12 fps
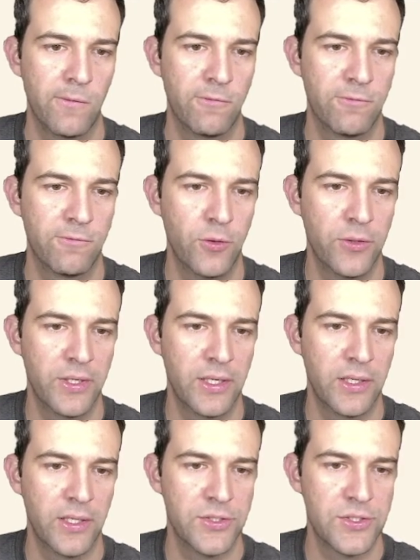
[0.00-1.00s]
Floating
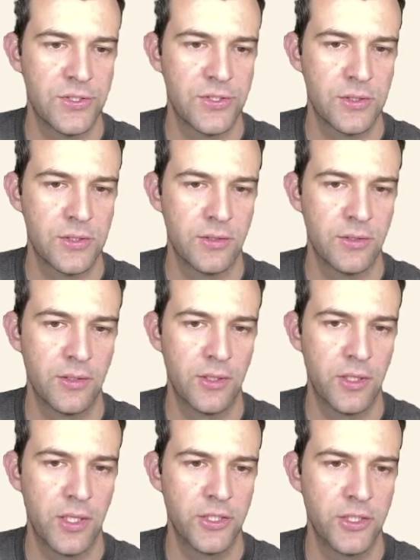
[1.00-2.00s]
ice.
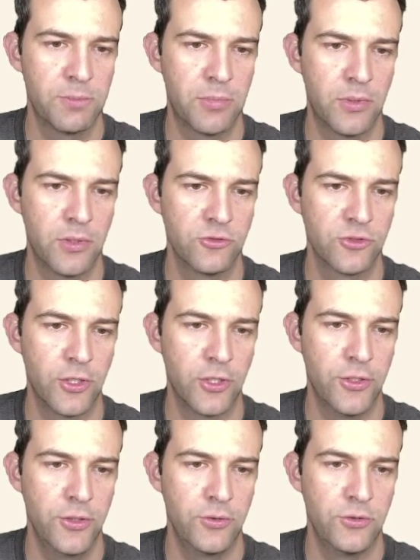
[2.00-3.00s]
Icebergs are
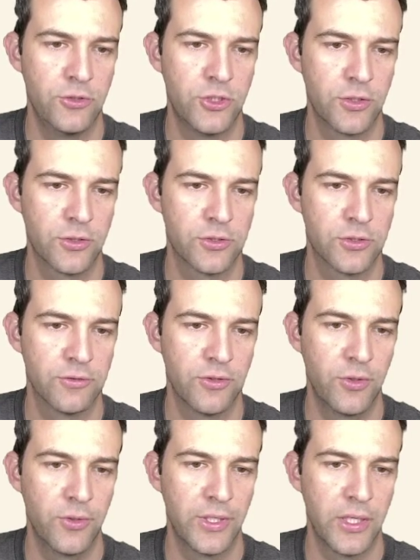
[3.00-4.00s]
huge chunks of
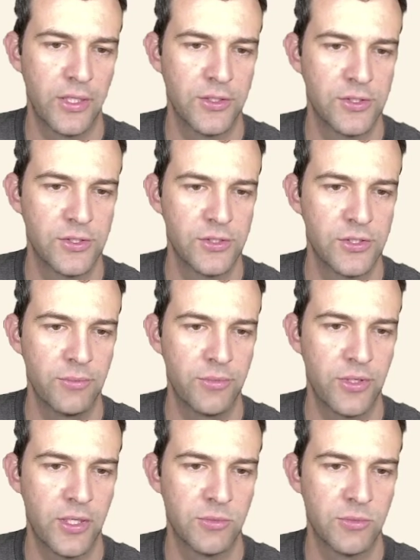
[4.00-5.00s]
floating ice,
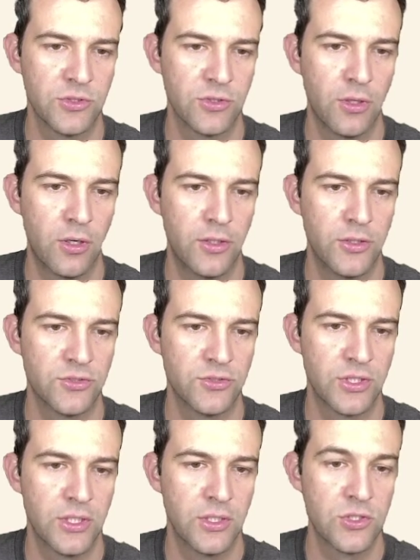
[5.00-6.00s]
sometimes as large as a
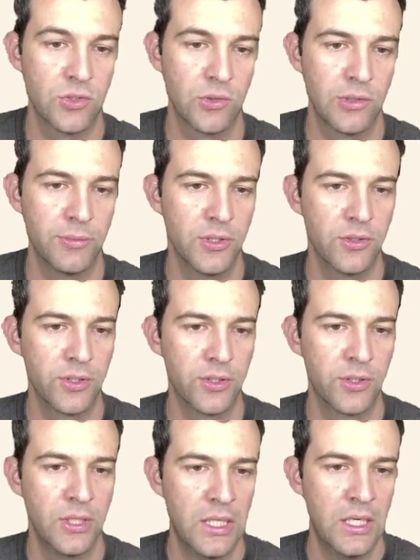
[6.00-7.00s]
10-story building.
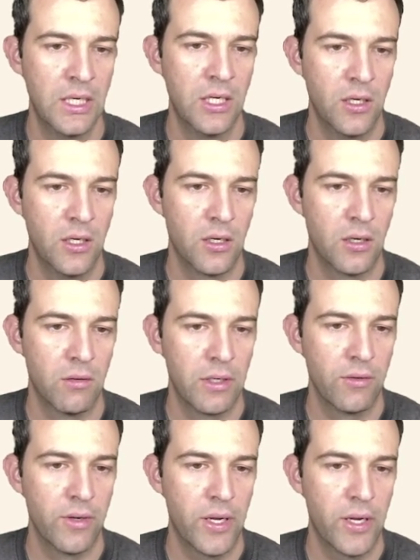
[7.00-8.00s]

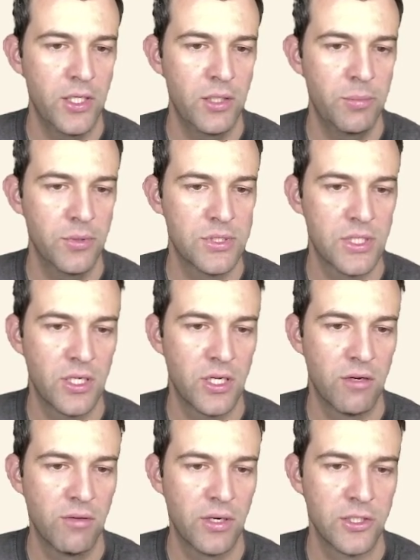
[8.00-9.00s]
Around 90%
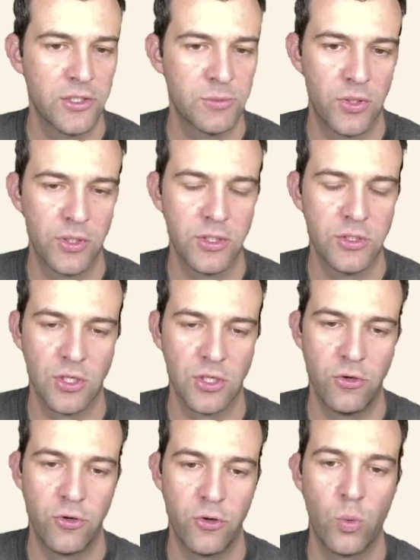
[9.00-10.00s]
of an iceberg is
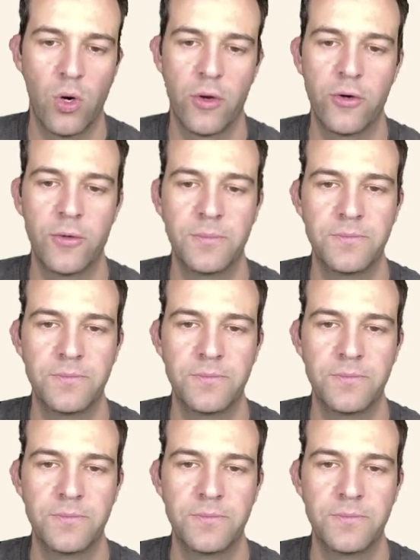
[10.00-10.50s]
underwater.